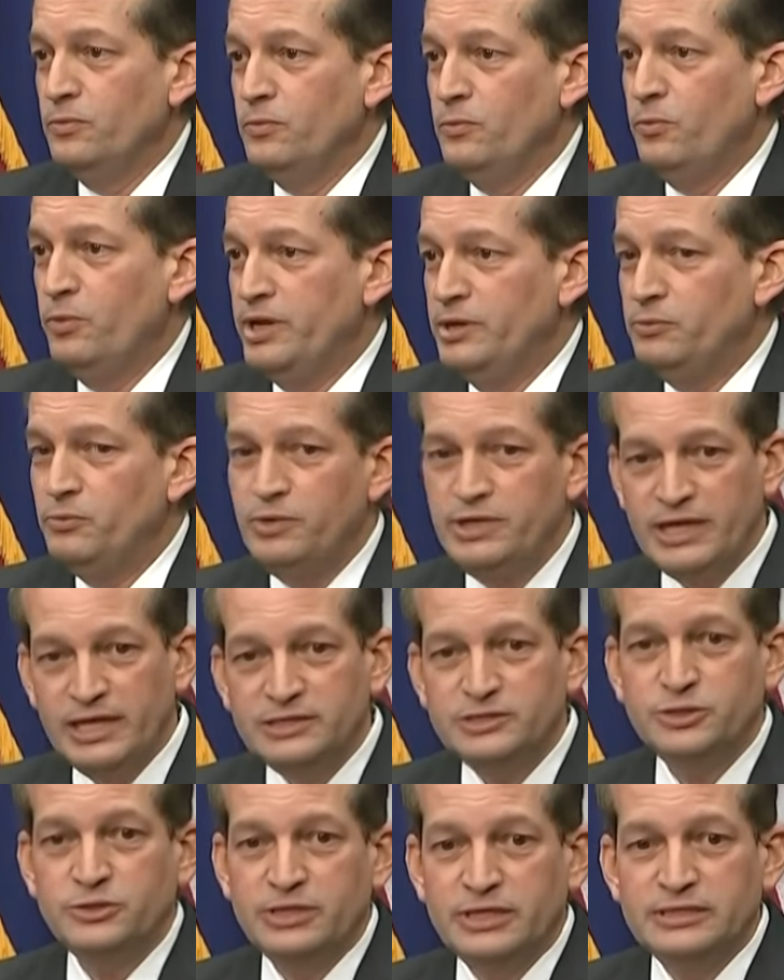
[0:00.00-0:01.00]
When we
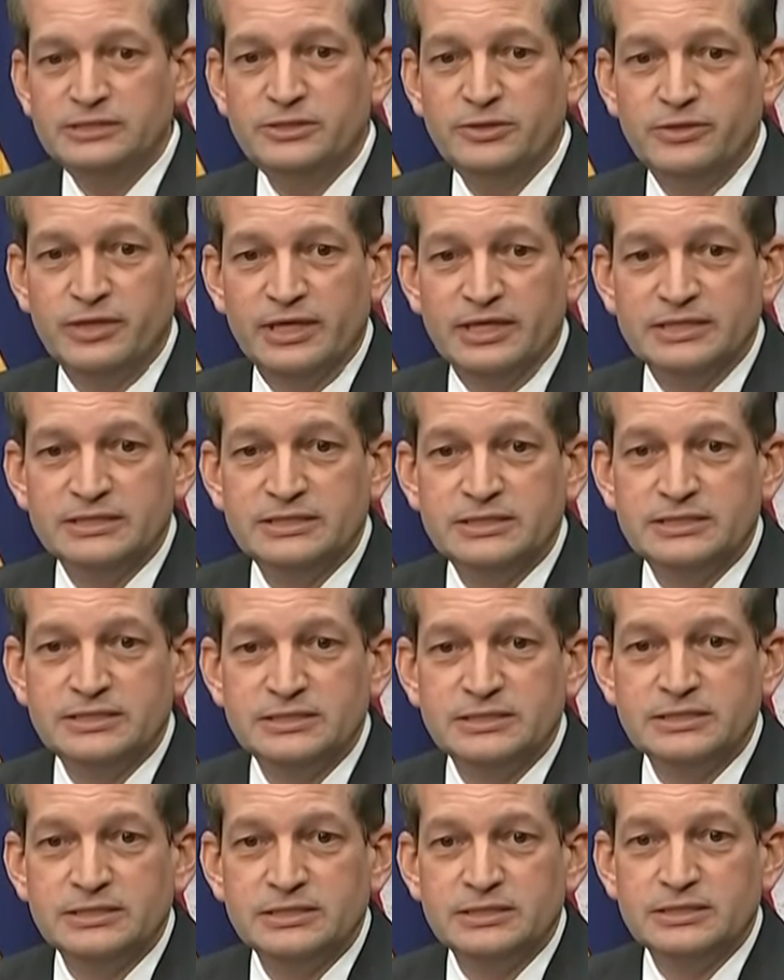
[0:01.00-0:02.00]
entered into this,
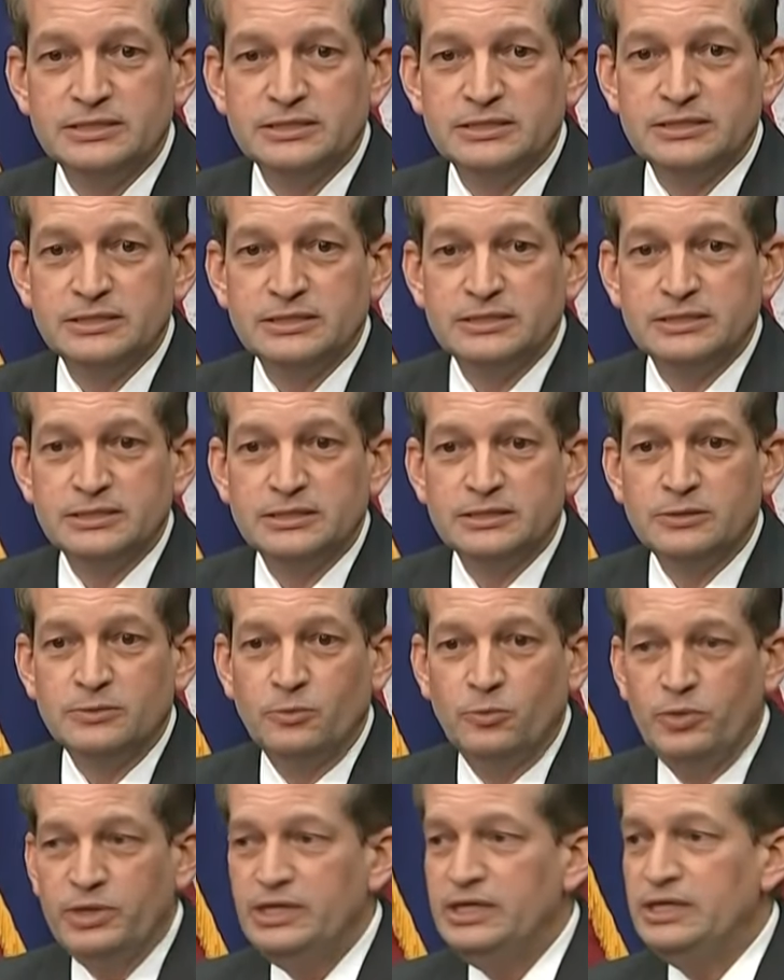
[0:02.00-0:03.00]

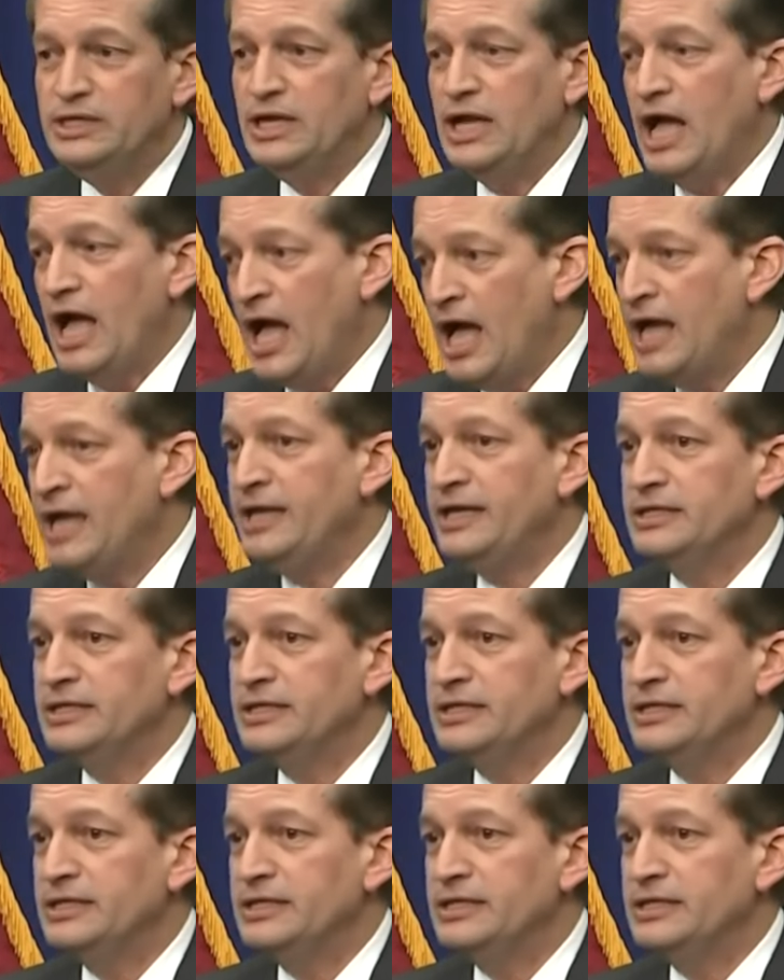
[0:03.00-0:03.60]
I